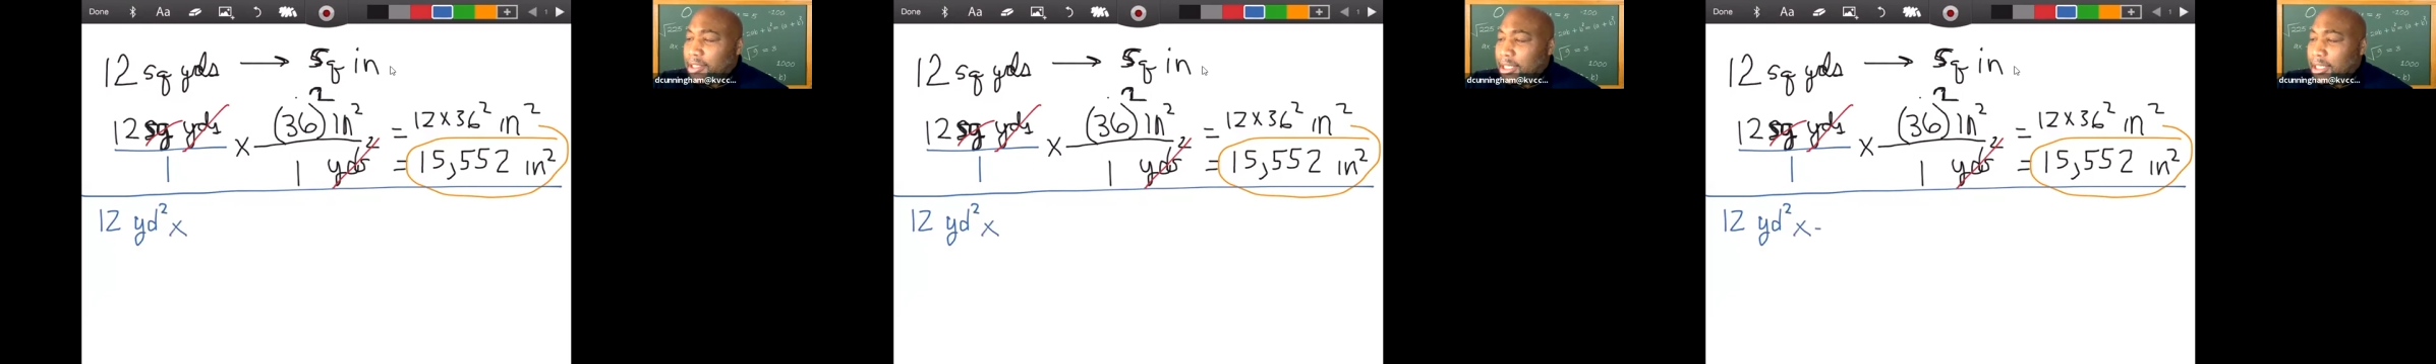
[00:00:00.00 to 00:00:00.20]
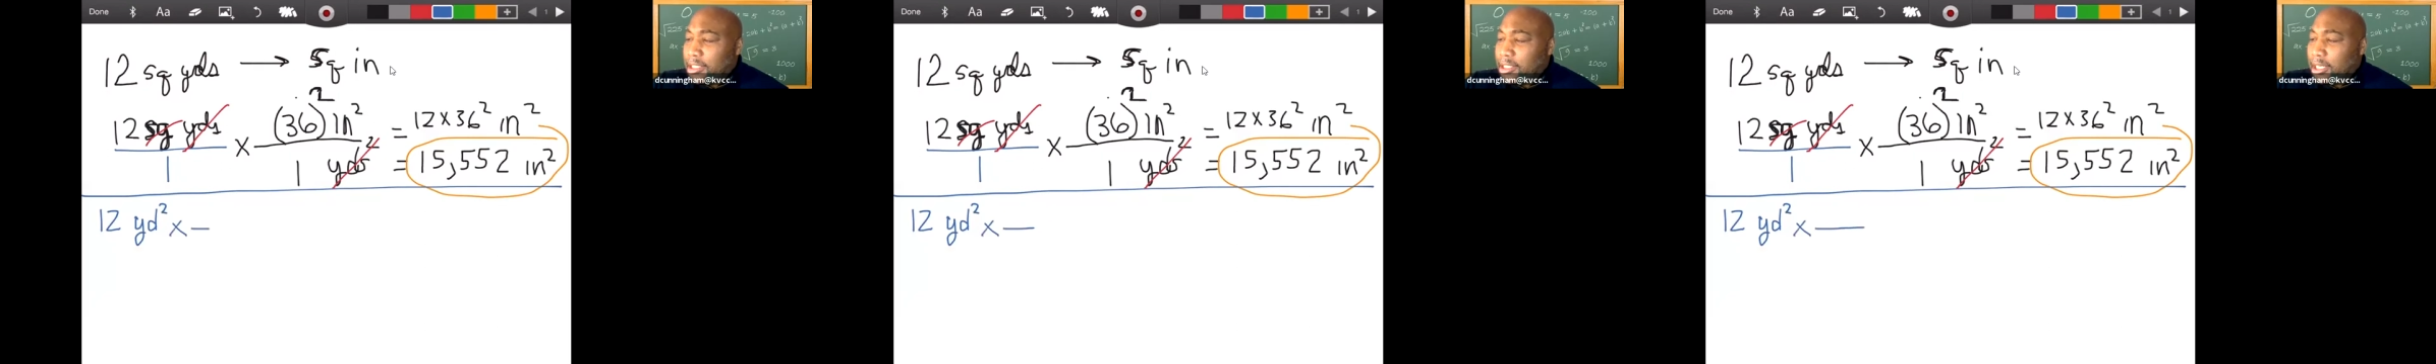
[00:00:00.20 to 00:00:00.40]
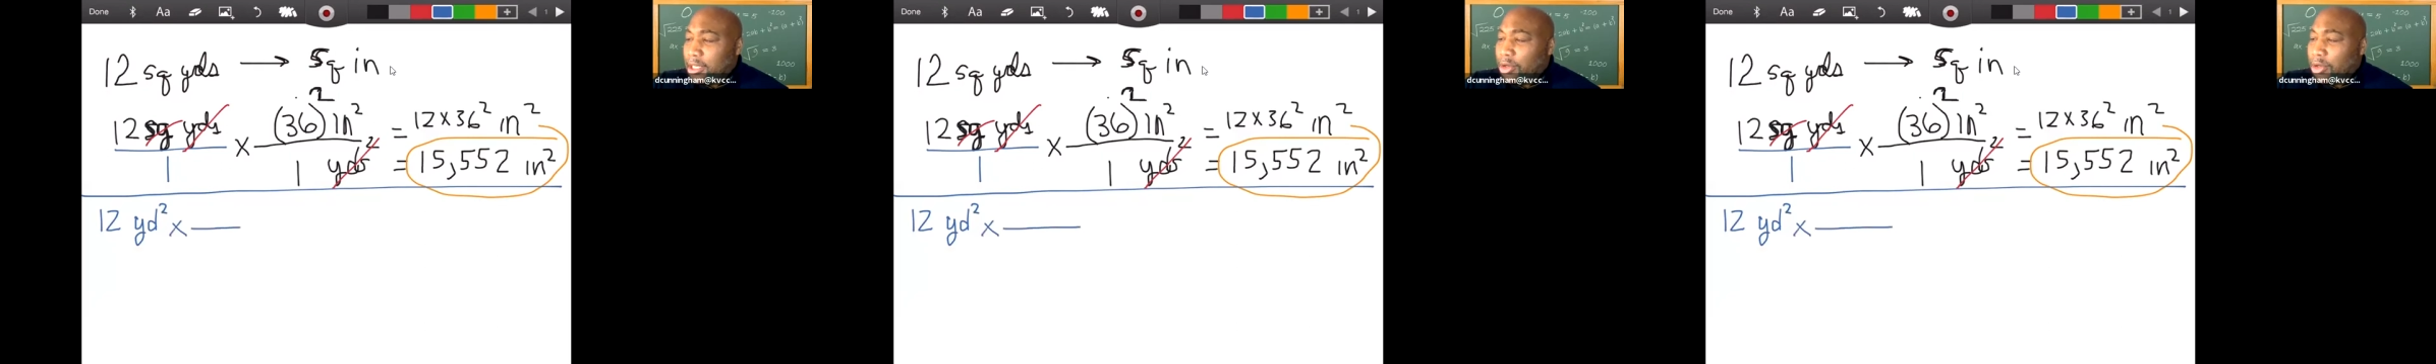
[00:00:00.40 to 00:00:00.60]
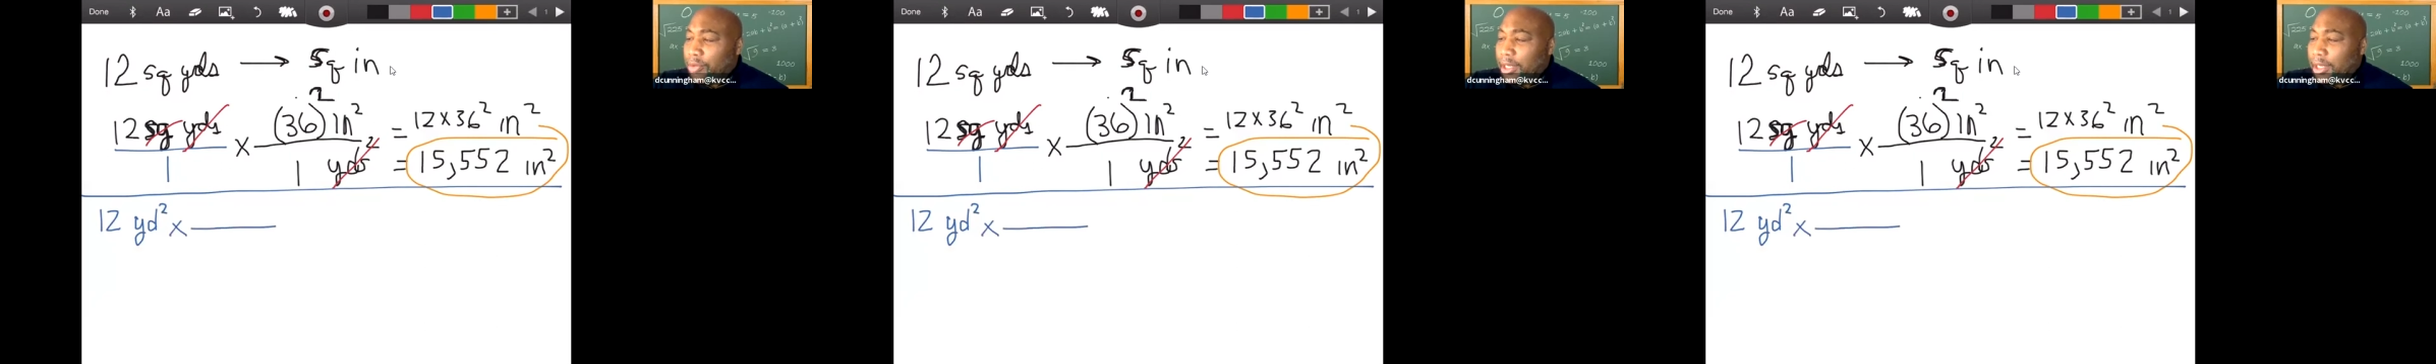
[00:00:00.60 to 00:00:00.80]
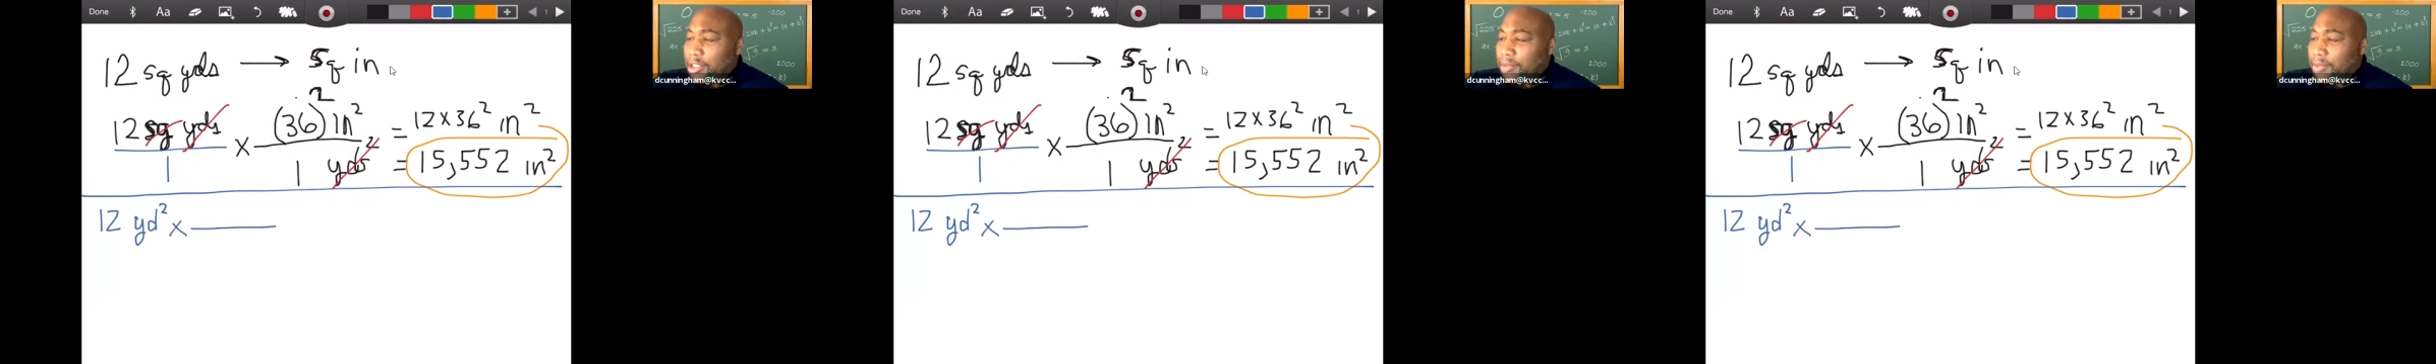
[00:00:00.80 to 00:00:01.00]
Let's say you know the
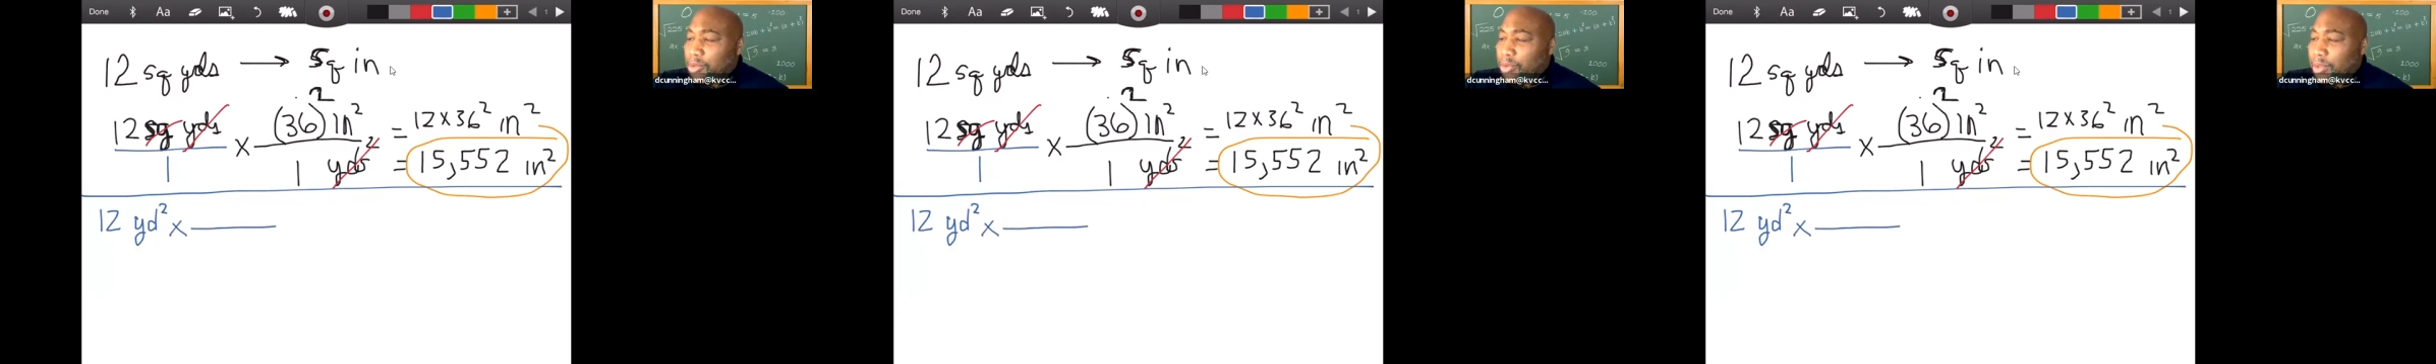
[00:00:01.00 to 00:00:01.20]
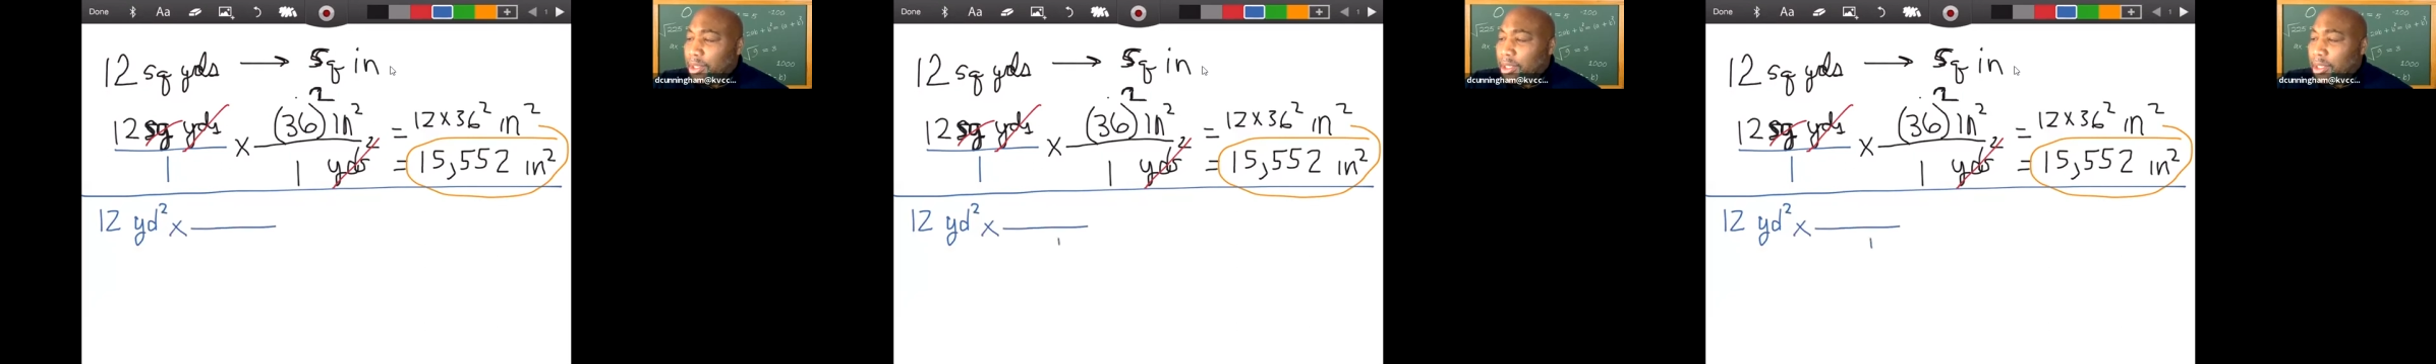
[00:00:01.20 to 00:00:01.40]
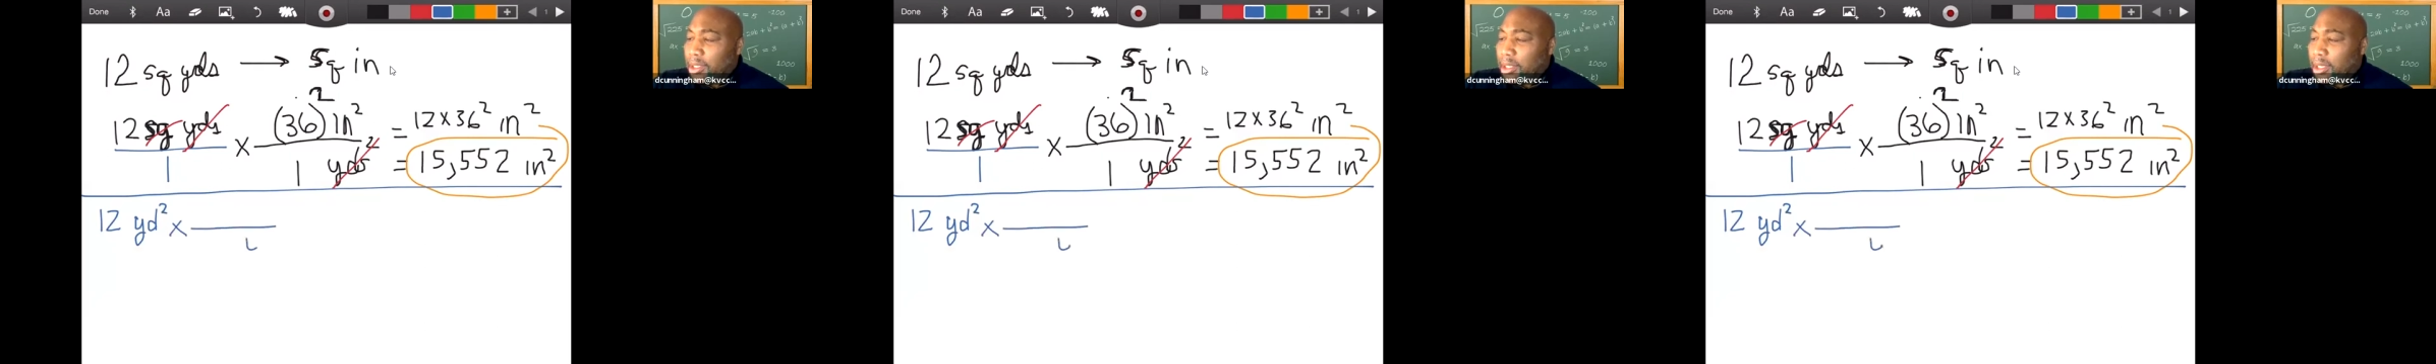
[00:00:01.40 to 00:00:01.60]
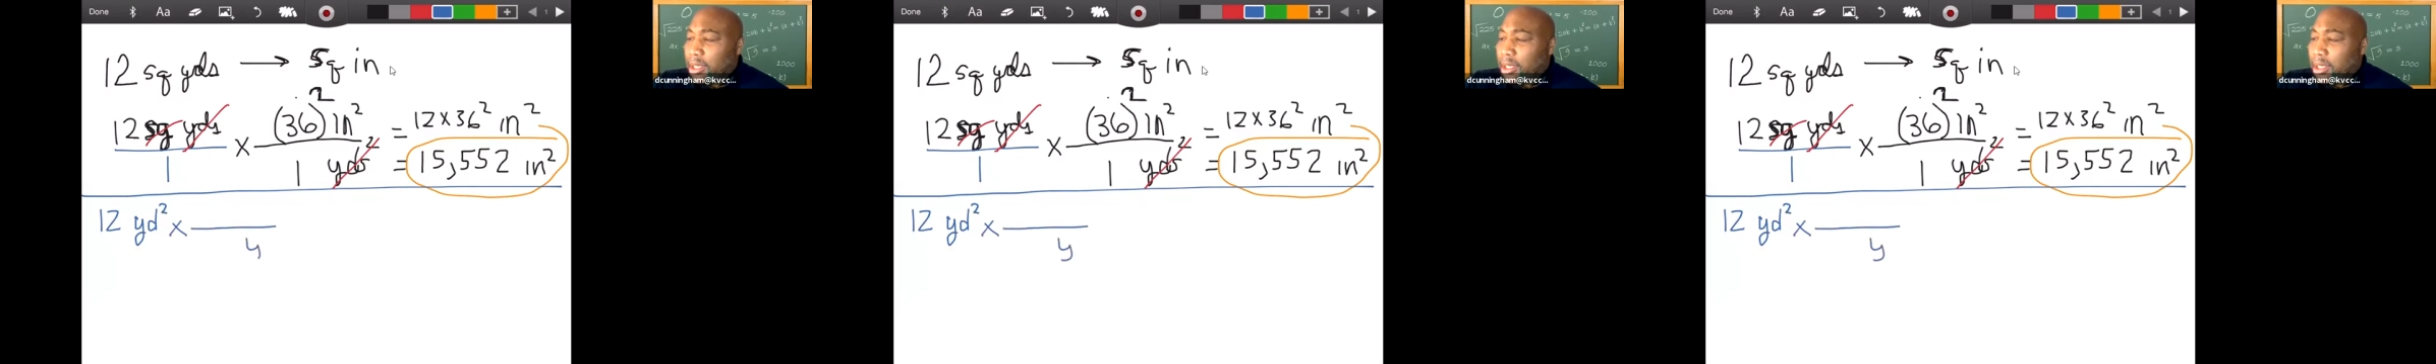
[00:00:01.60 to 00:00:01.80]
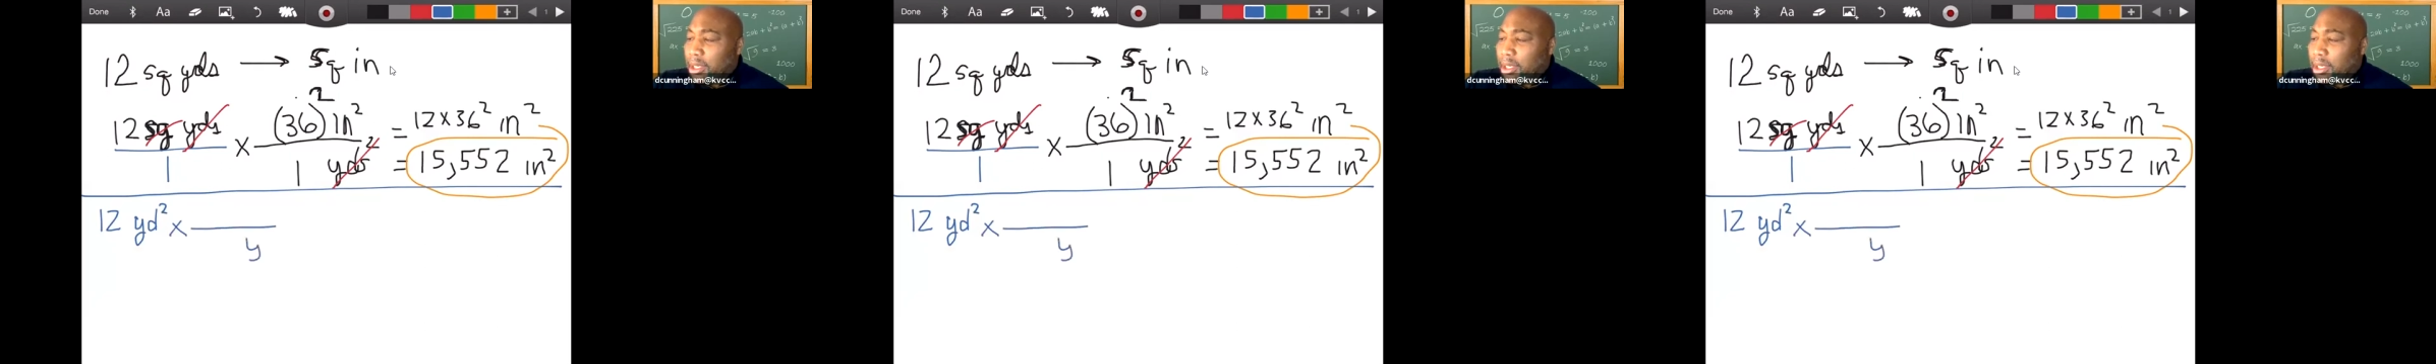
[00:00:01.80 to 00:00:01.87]
relationship between